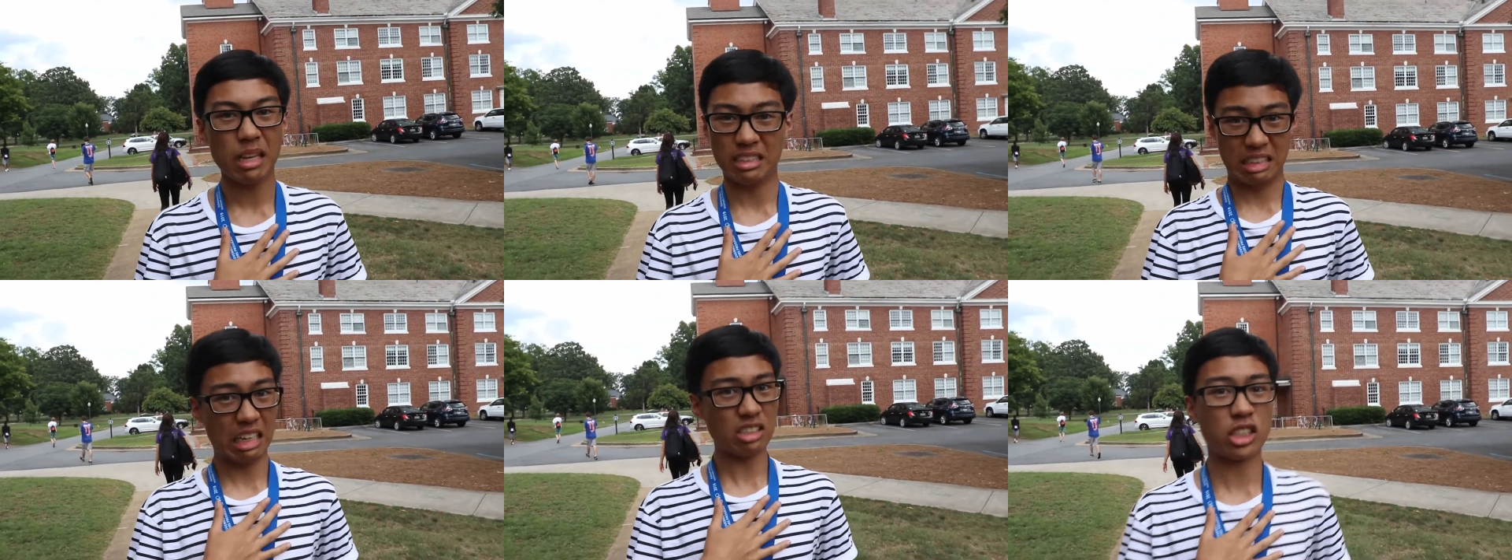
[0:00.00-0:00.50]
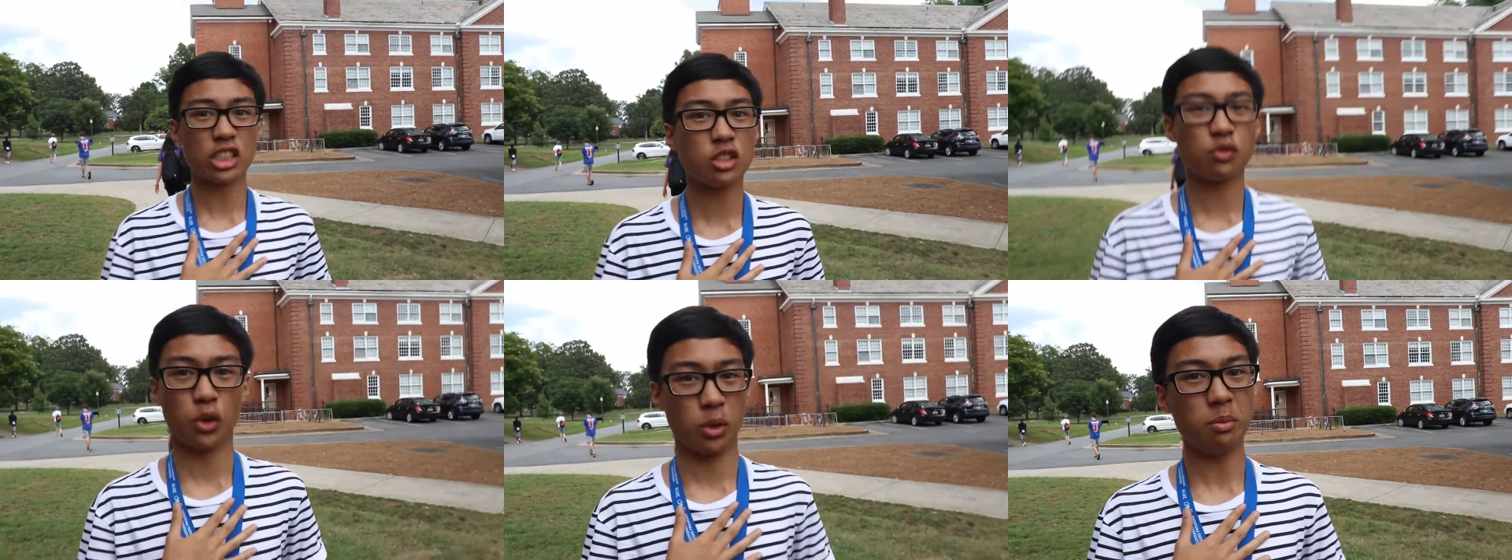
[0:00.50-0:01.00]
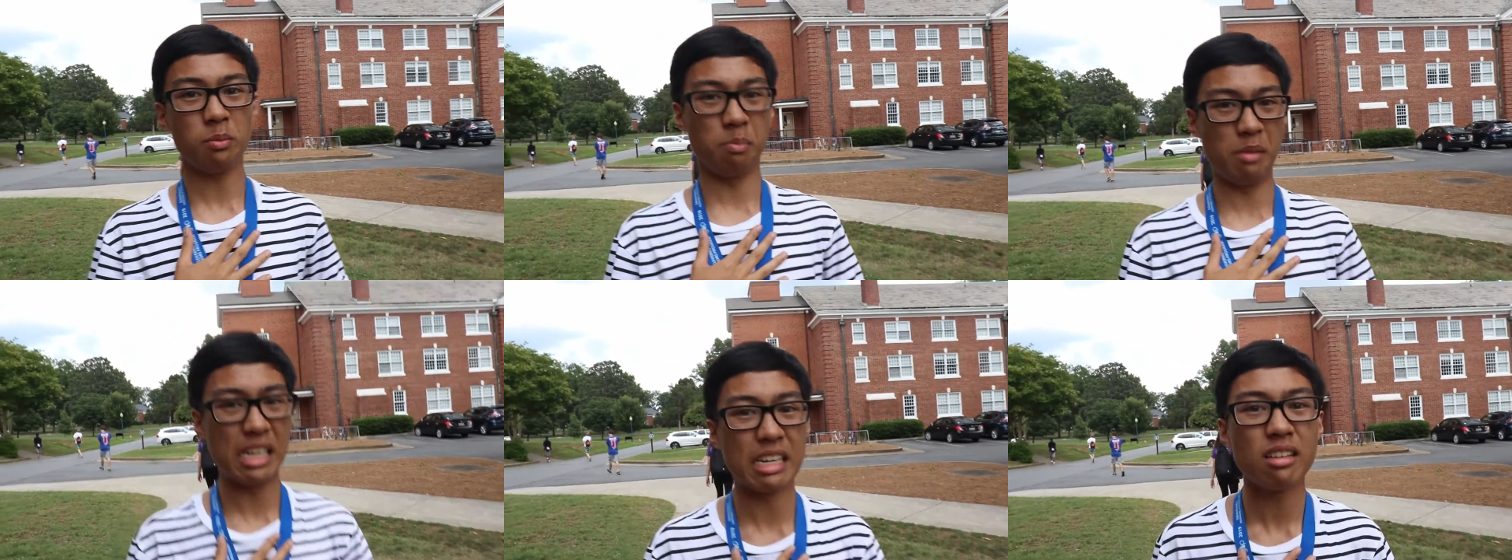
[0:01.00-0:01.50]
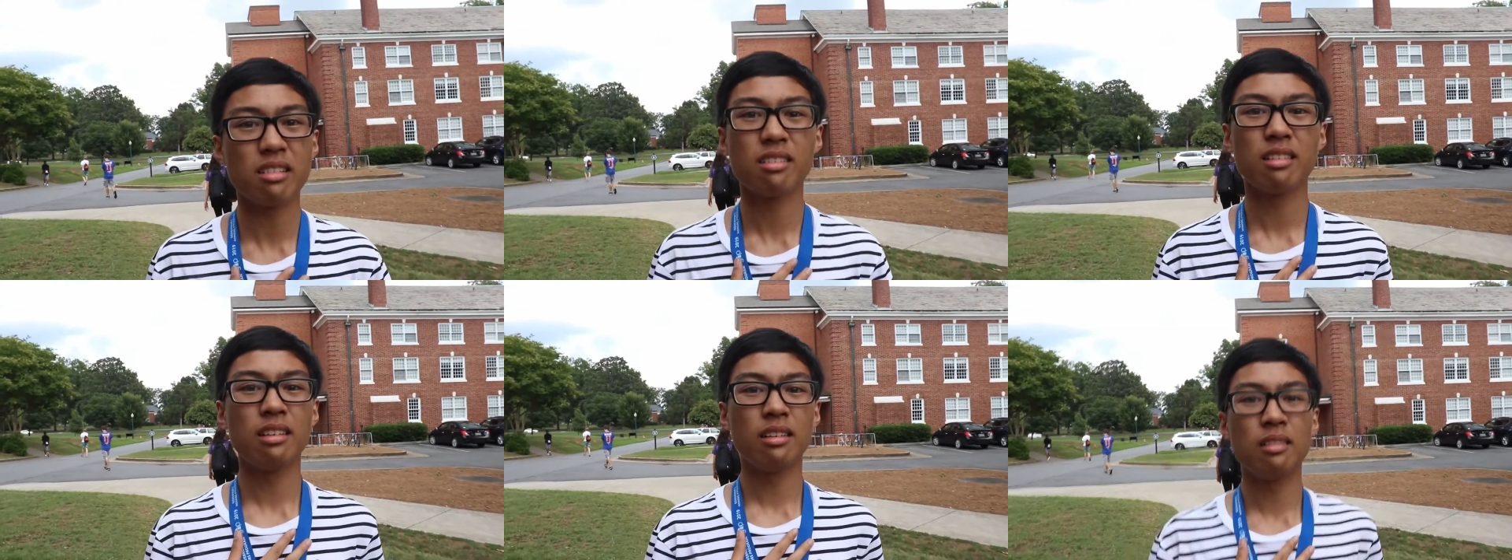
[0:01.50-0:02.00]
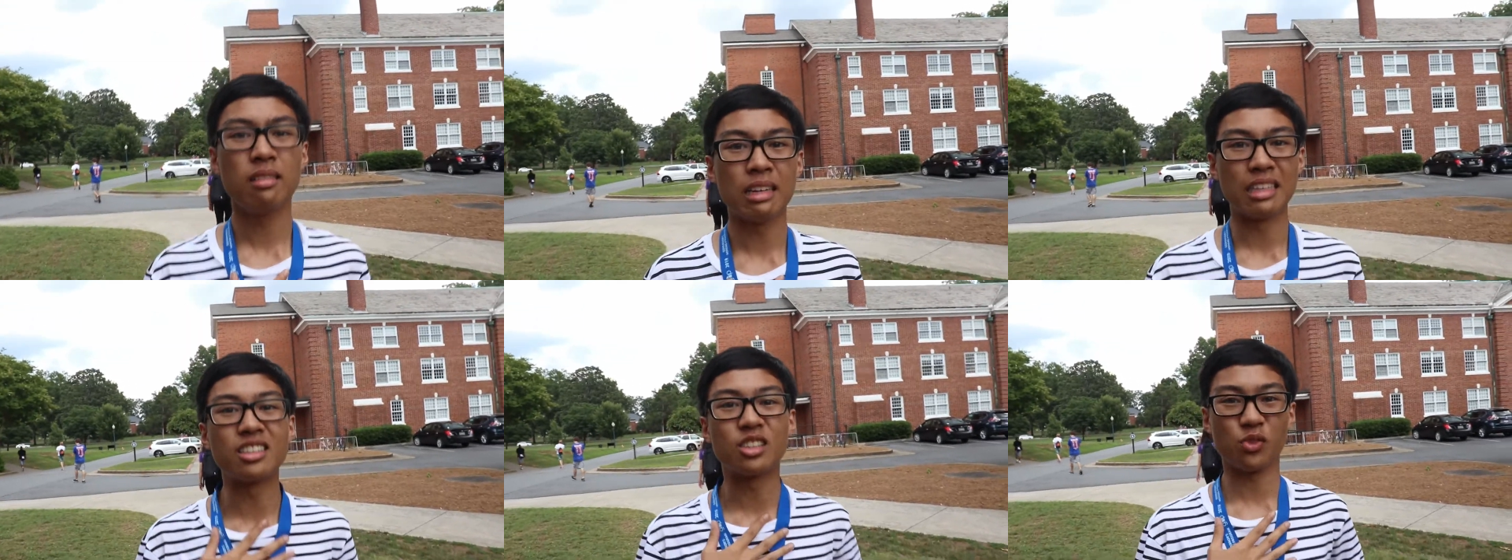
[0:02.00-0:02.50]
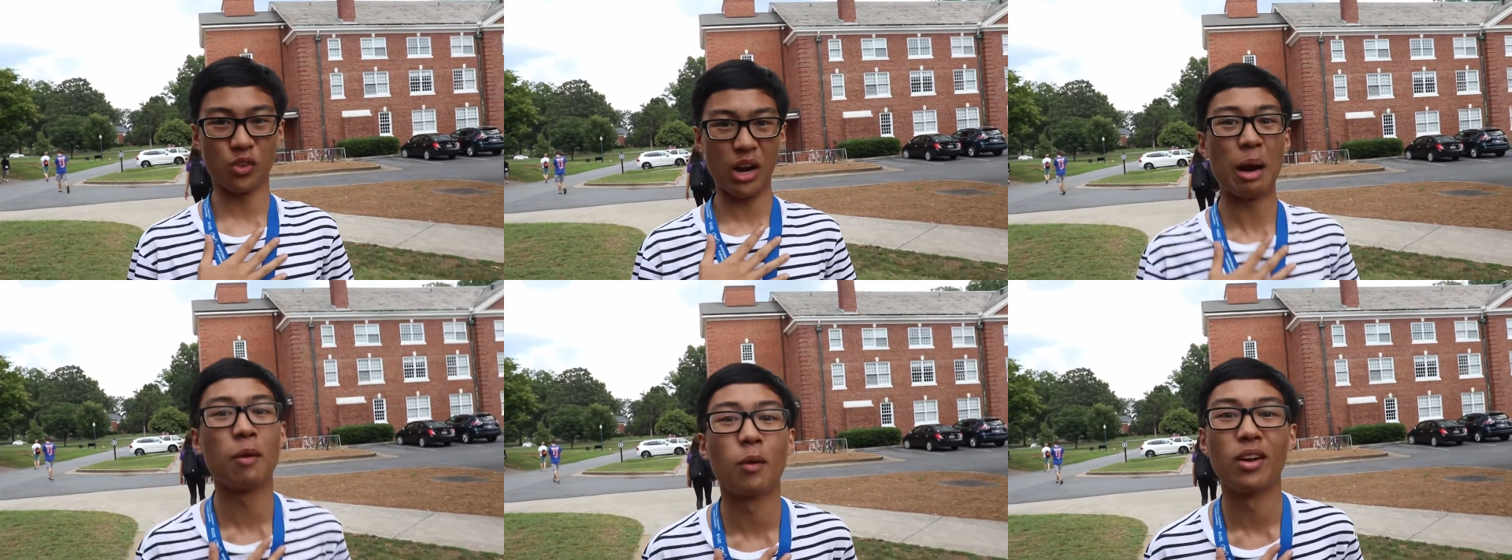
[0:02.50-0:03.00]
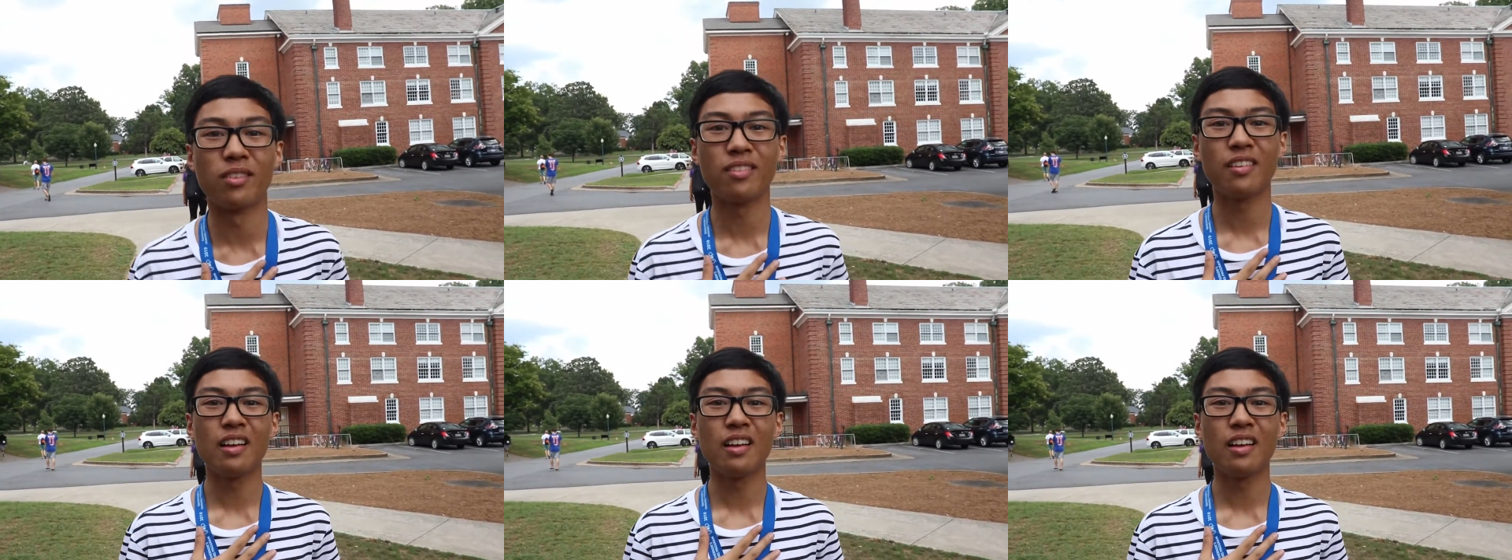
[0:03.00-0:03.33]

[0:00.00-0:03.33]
it's not just for me, it's for everyone.